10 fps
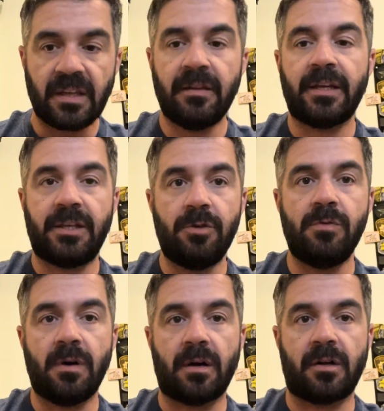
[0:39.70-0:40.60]
like
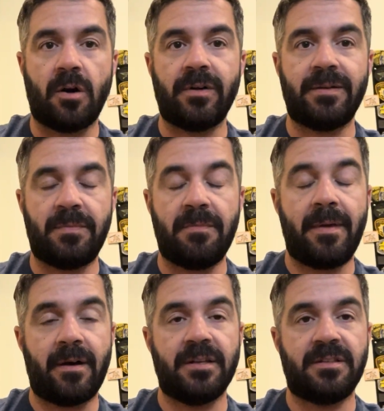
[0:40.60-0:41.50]
you are going to be
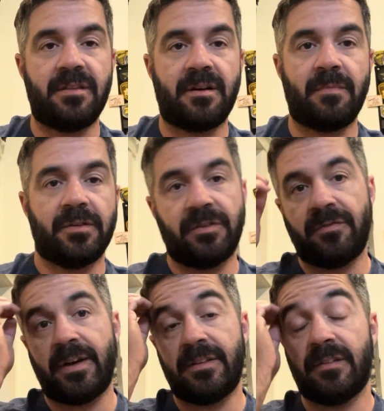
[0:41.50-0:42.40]
married to their muzzle
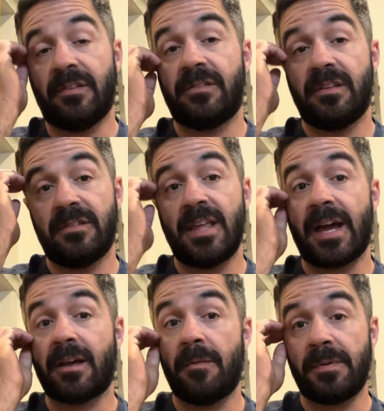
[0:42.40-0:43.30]
devices, does
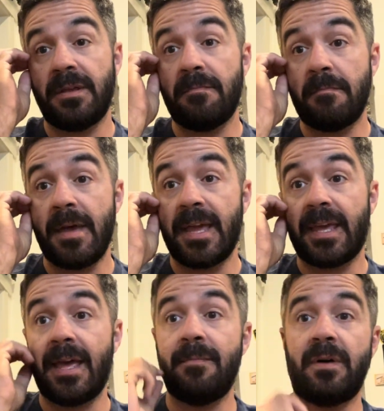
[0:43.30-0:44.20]
that company
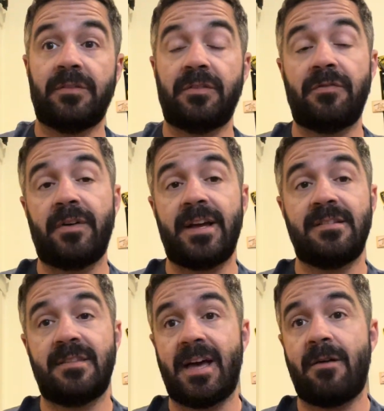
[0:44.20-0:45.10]
make a muzzle
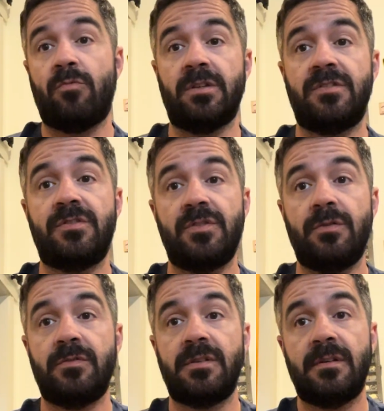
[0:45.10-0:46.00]
device that would
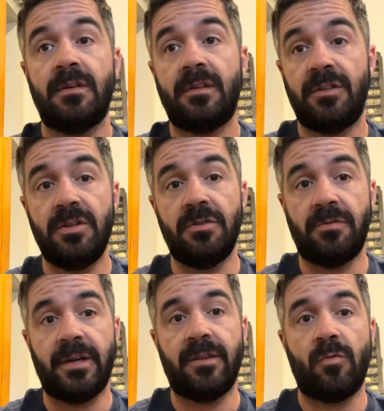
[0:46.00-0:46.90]
suit you
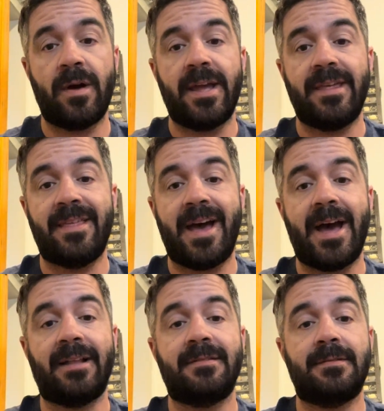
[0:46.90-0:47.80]
in a way
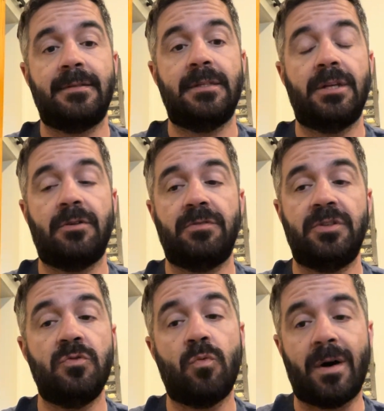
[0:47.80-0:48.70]
that,
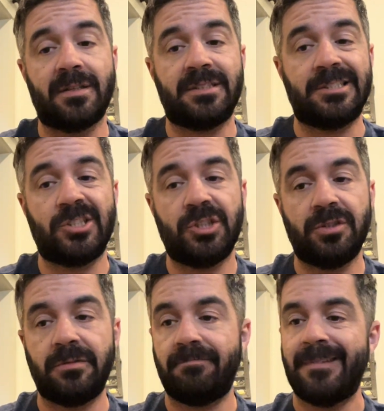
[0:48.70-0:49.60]
you want to
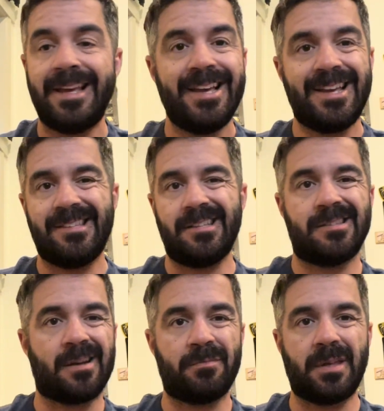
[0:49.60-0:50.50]
shoot? Is it
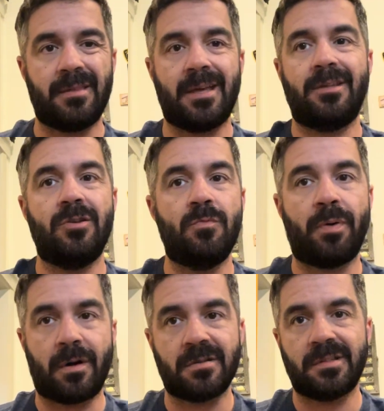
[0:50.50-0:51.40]
something that you
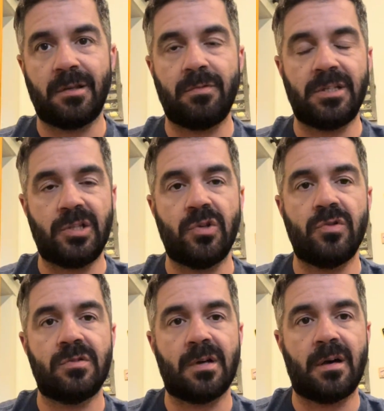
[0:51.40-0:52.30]
personally would
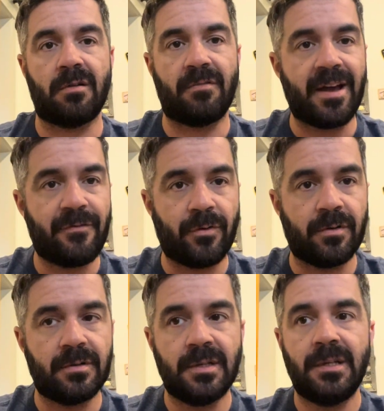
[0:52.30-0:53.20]
use on a rifle?